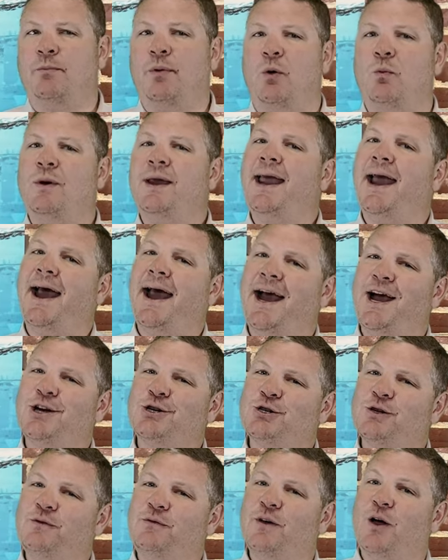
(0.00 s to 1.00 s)
but we
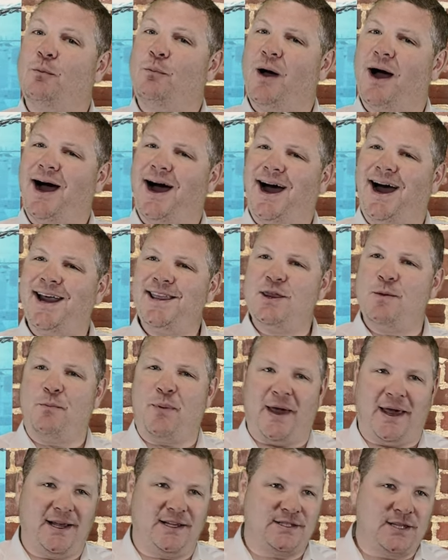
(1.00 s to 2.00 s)
actually fell behind the
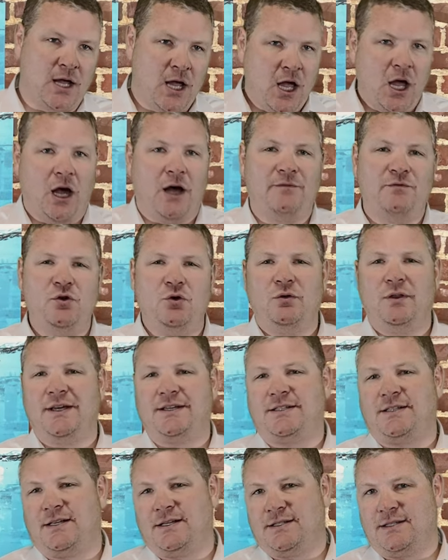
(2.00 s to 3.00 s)
pace of new
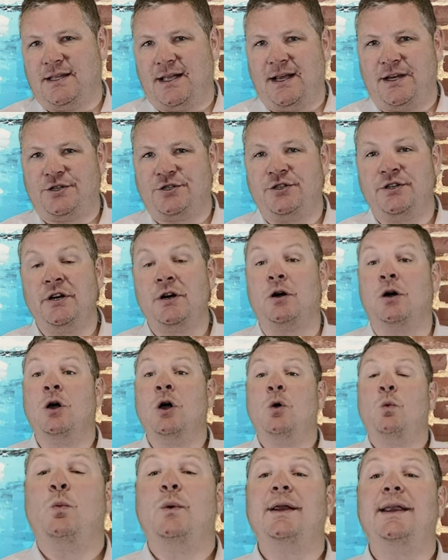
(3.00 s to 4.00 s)
listings last year.
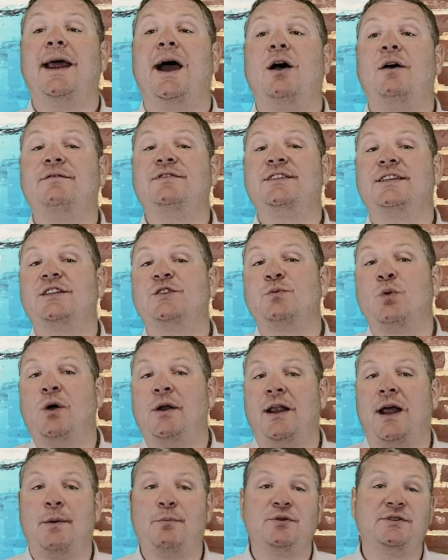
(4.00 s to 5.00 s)
We now have
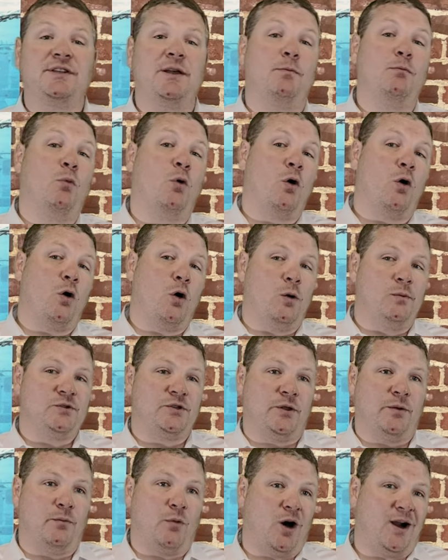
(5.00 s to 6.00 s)
6.9% more homes
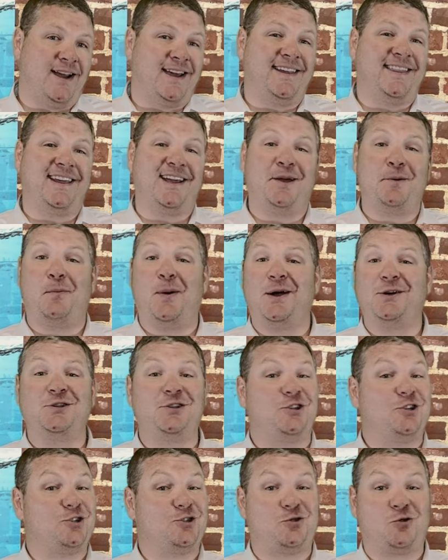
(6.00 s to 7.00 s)
on the market than compared to
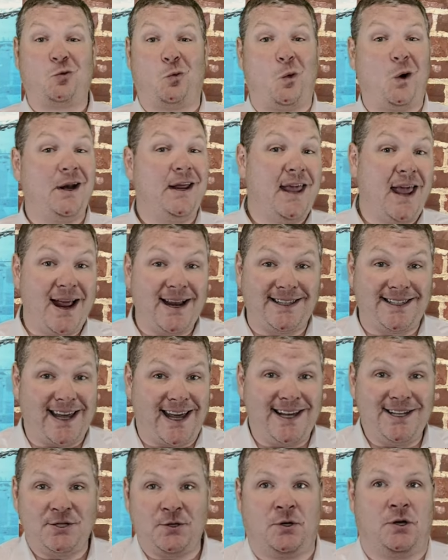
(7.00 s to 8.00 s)
just 28
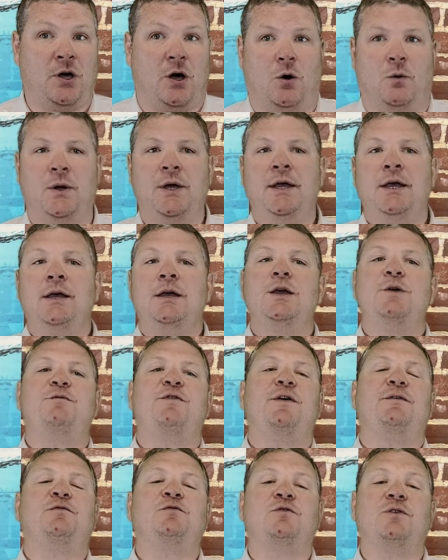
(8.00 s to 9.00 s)
days ago. If,
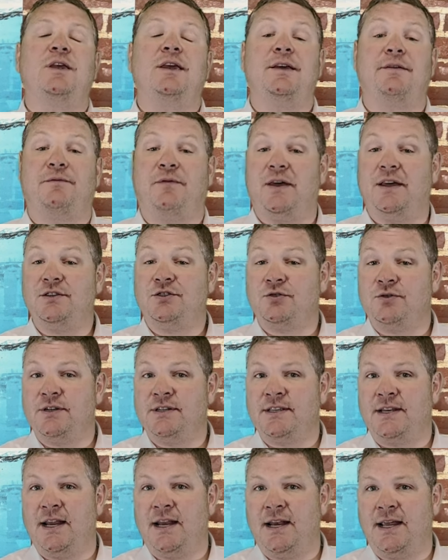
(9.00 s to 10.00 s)
if, if history
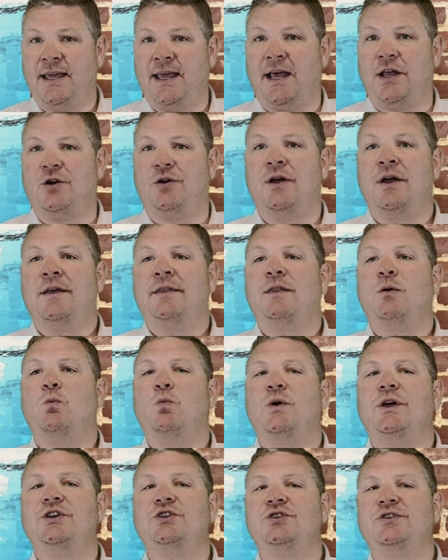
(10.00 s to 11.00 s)
is an indicator, then
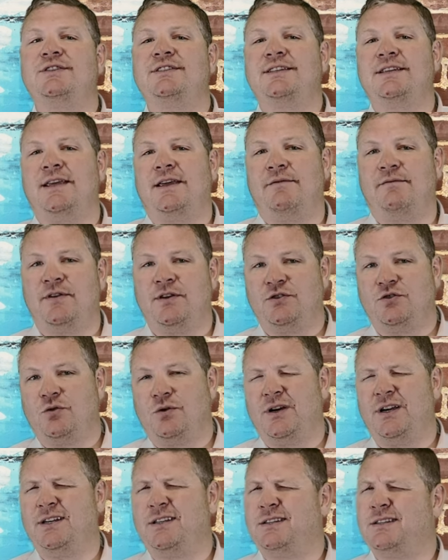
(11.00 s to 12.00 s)
we should see
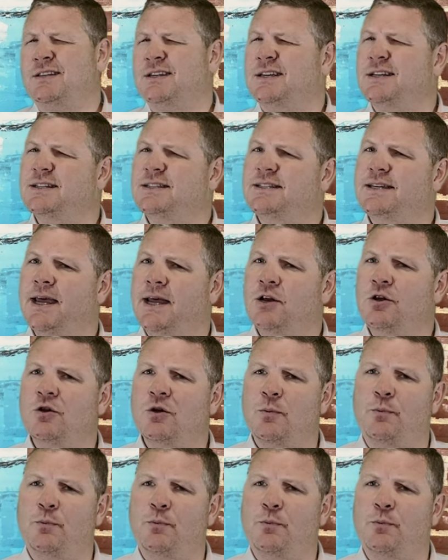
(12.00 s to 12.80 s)
inventory continue to